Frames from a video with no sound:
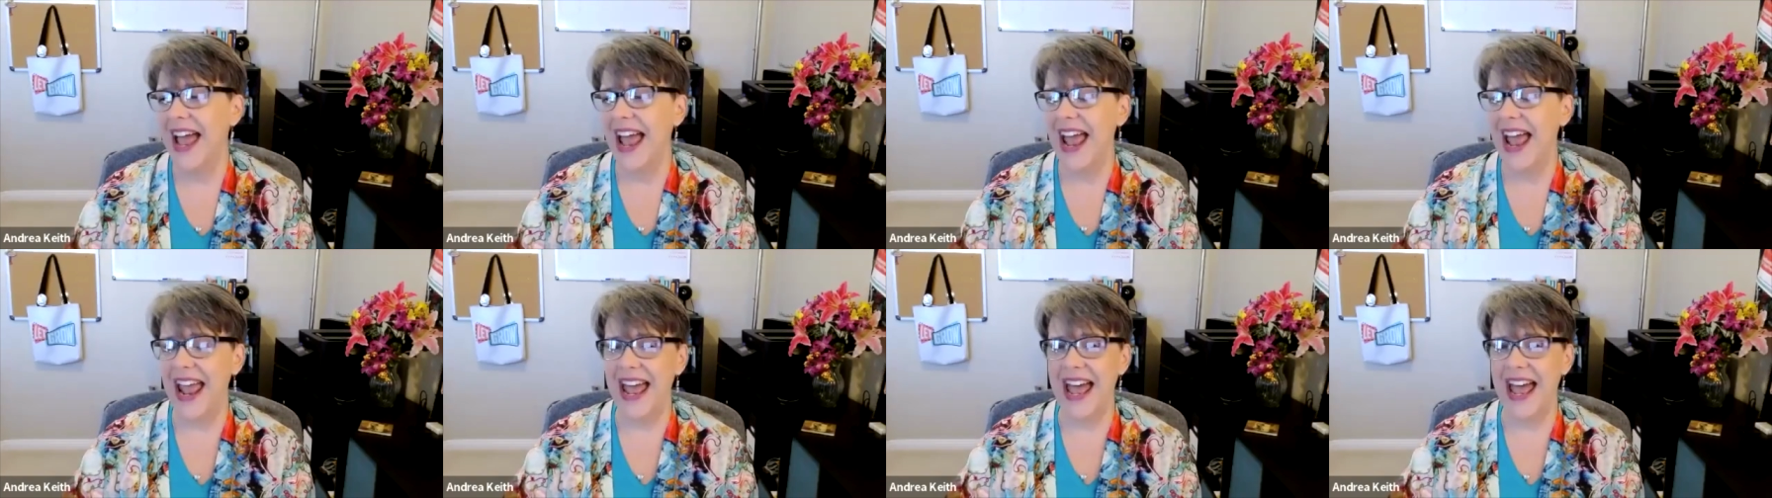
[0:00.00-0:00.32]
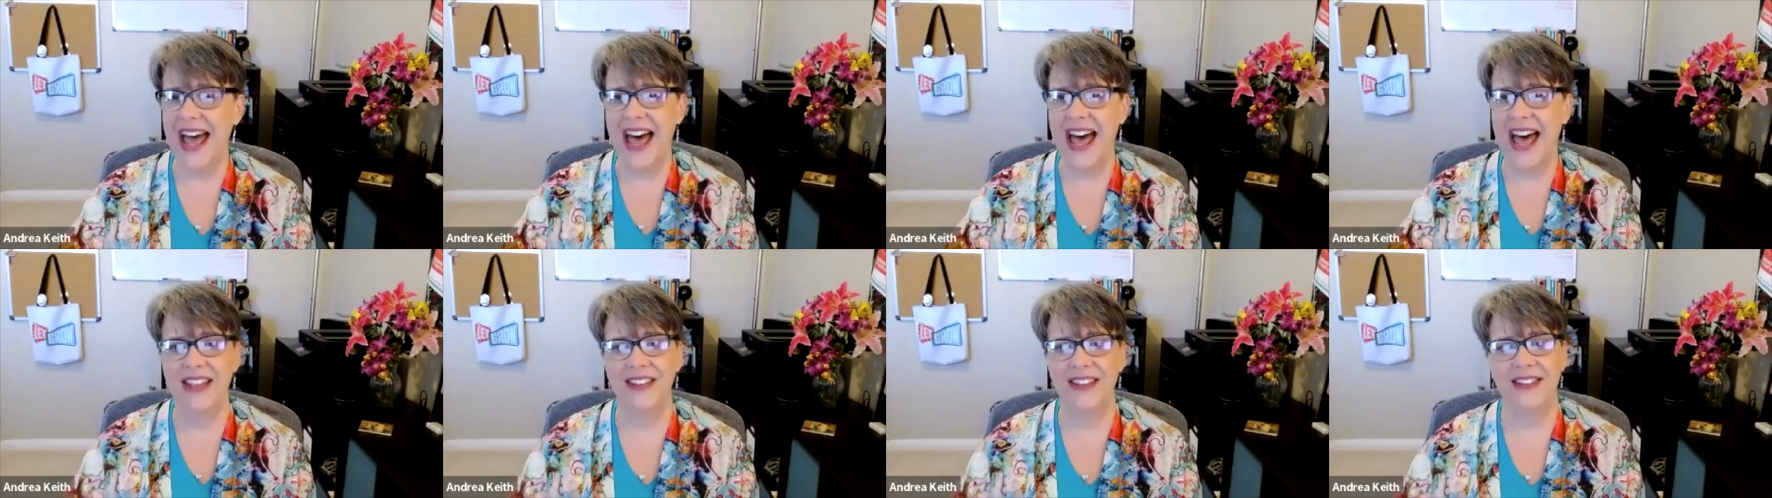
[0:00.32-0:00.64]

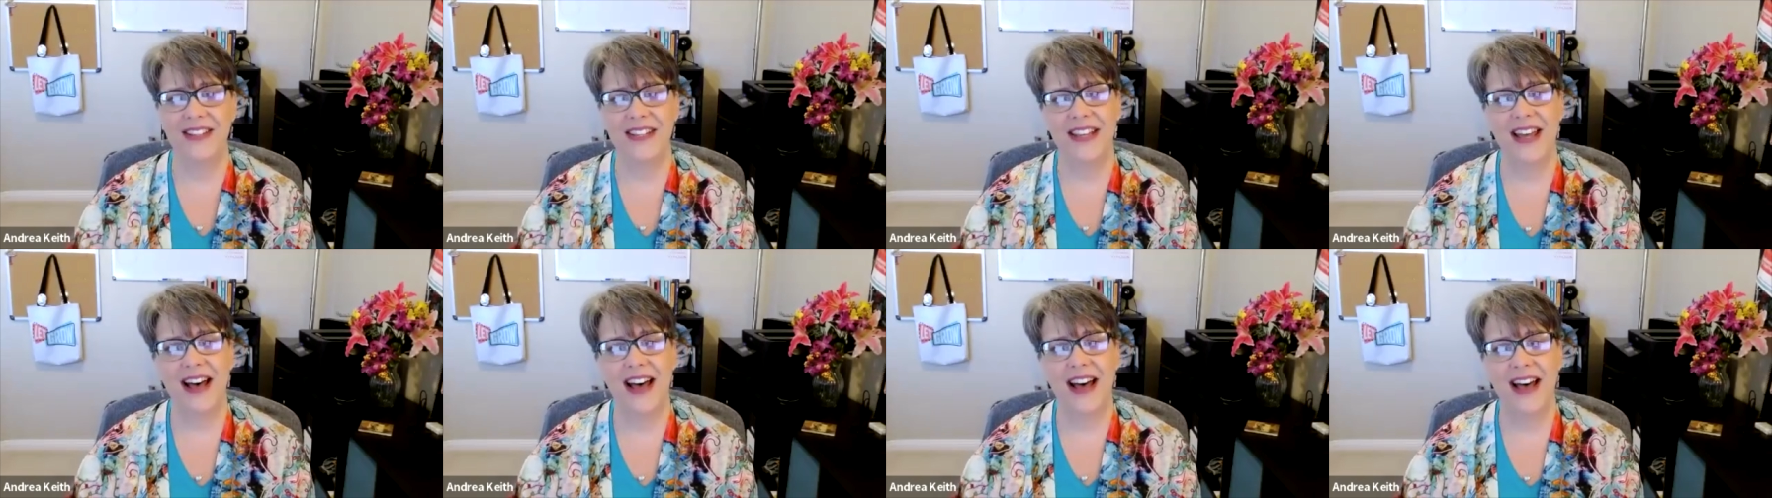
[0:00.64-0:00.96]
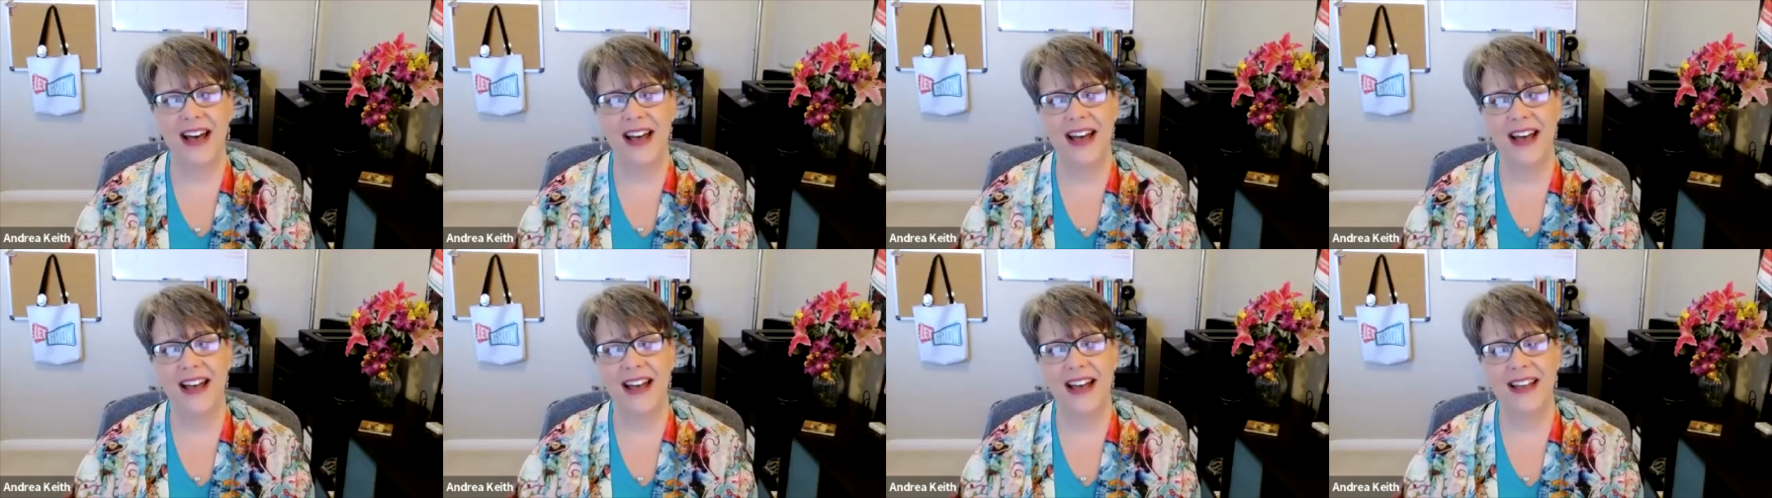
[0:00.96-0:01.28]
And
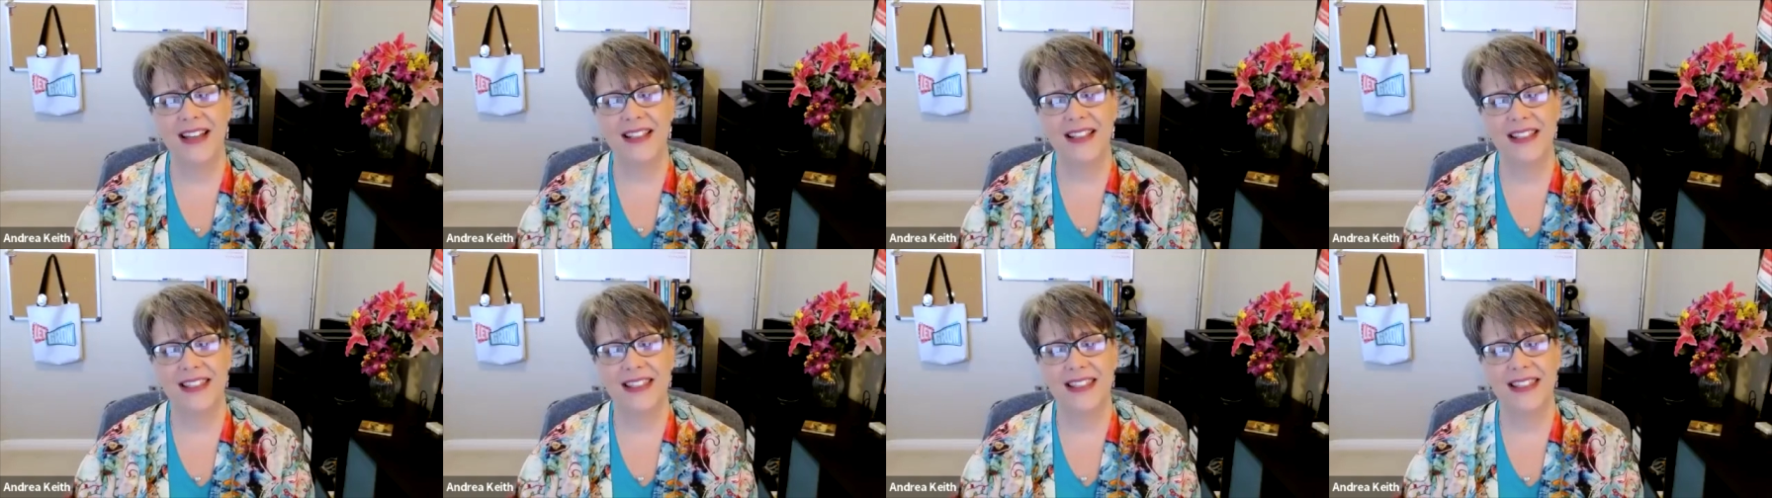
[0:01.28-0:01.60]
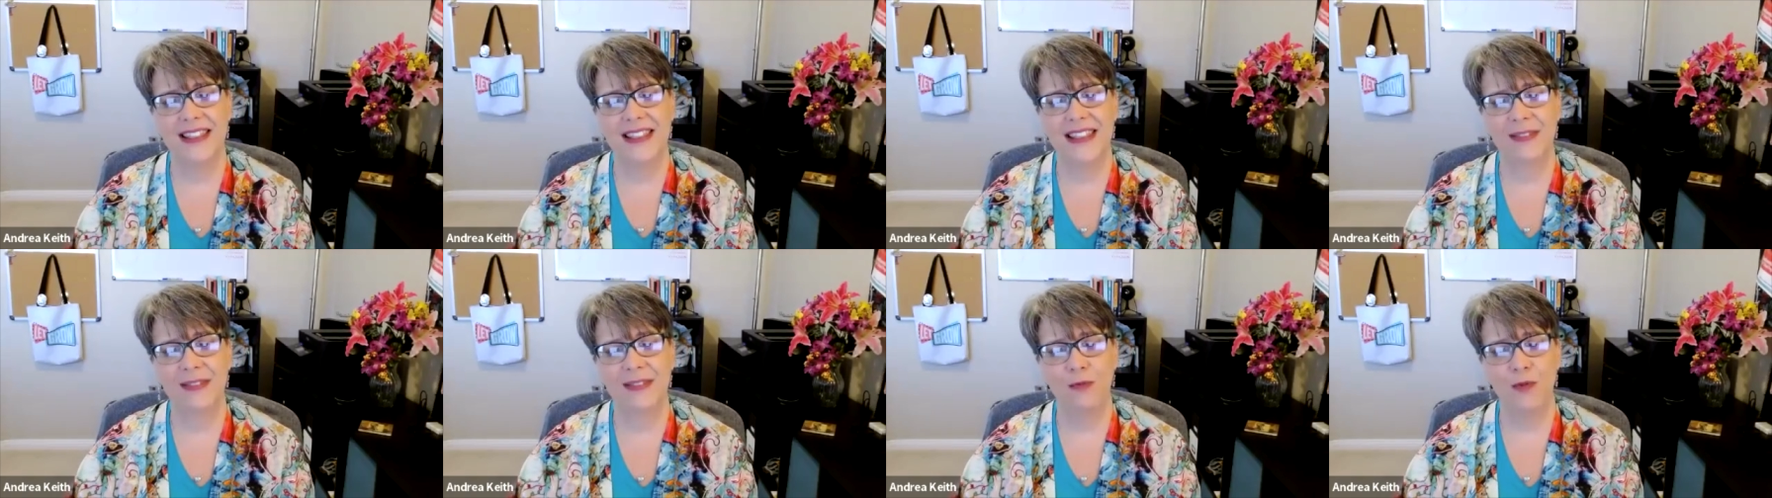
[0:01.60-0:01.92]

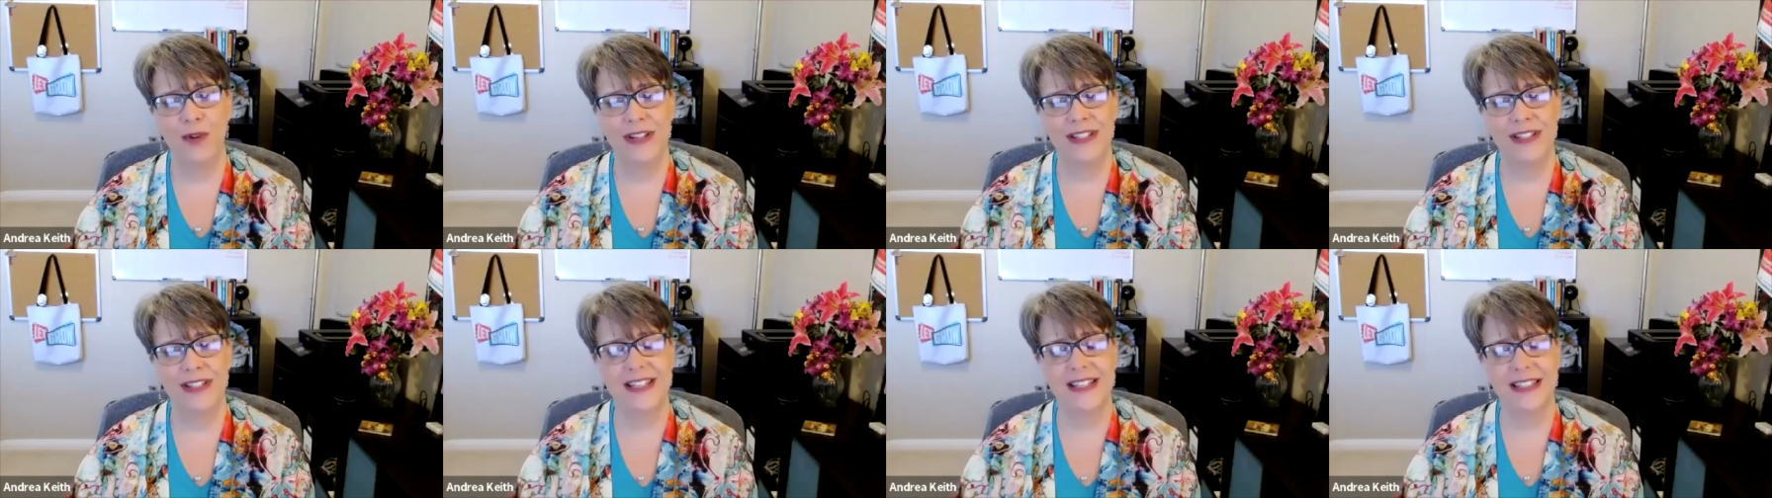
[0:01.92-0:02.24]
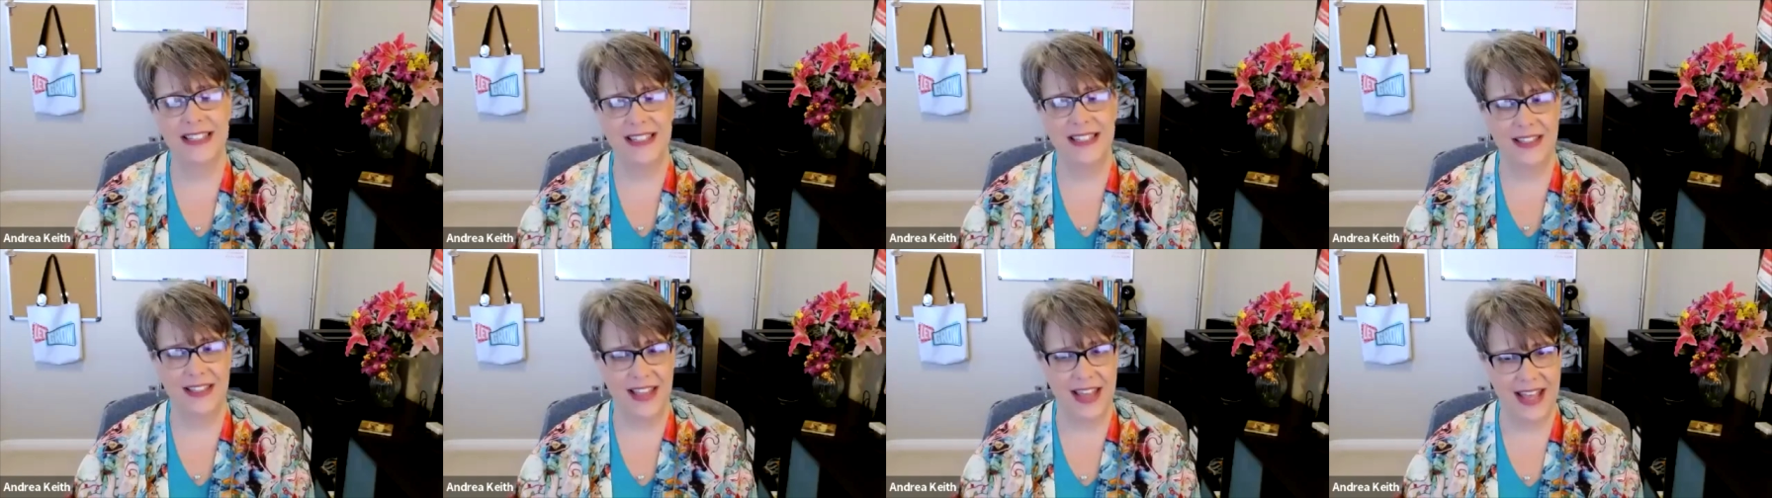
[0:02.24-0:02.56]

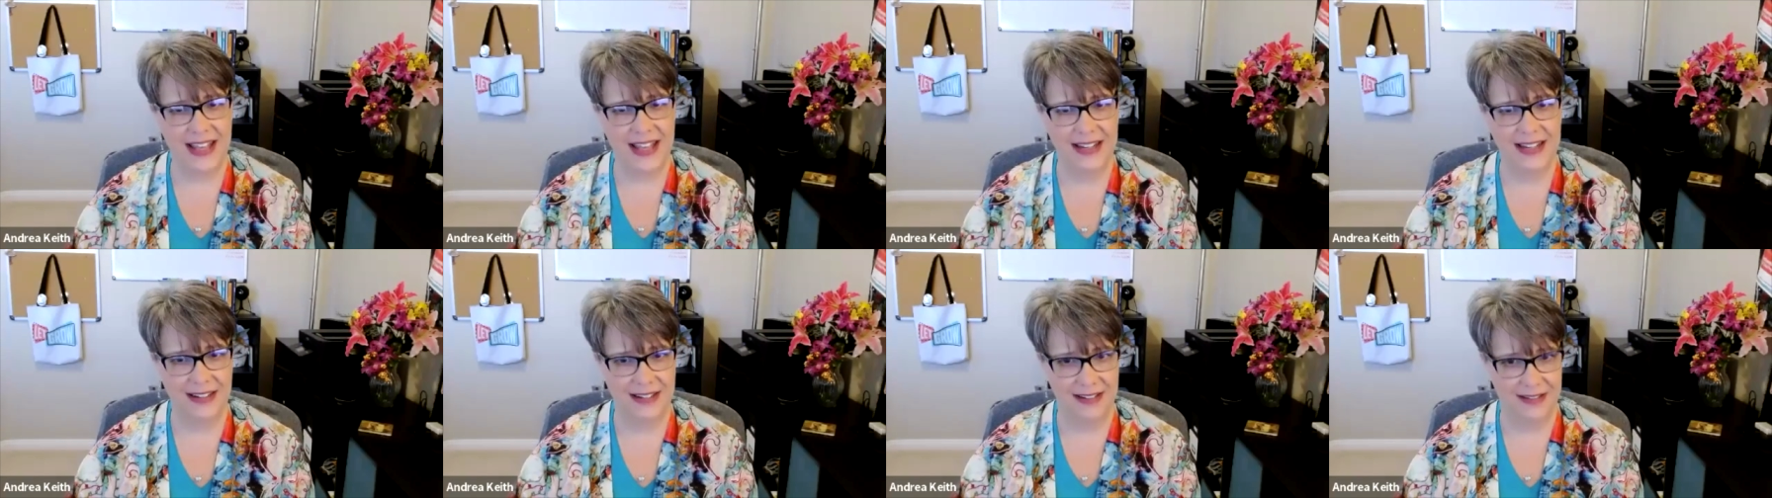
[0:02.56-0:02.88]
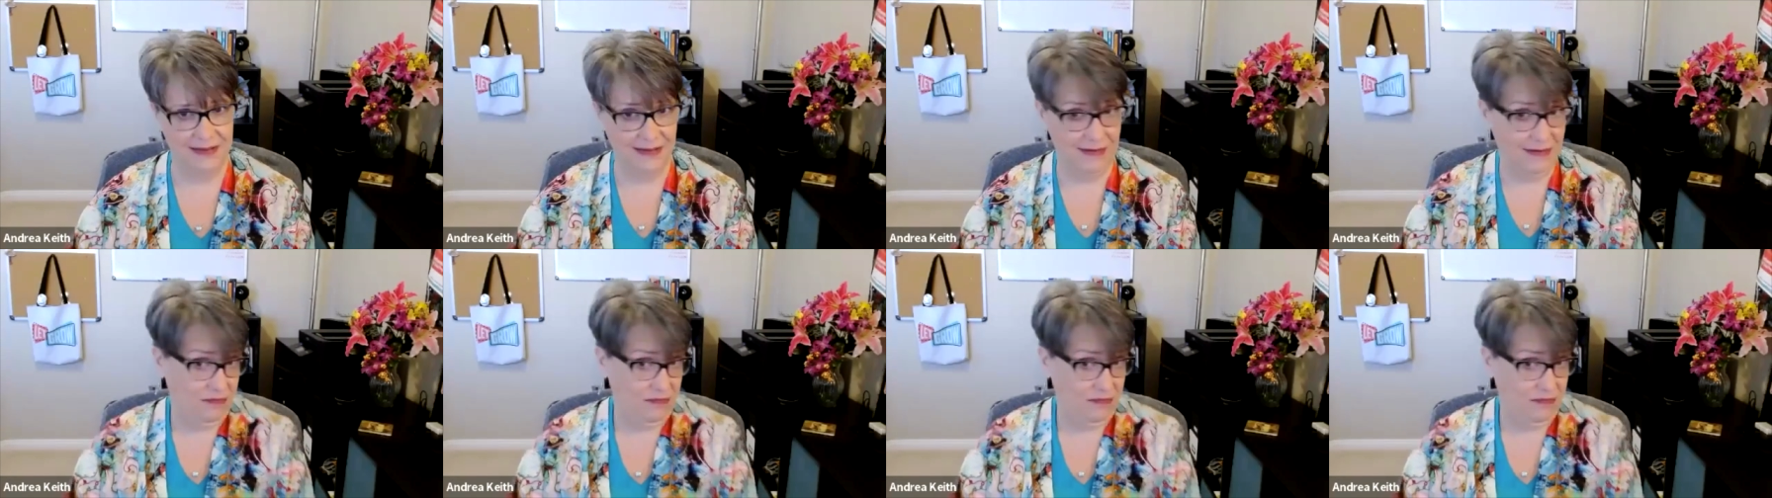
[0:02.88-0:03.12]
recently then,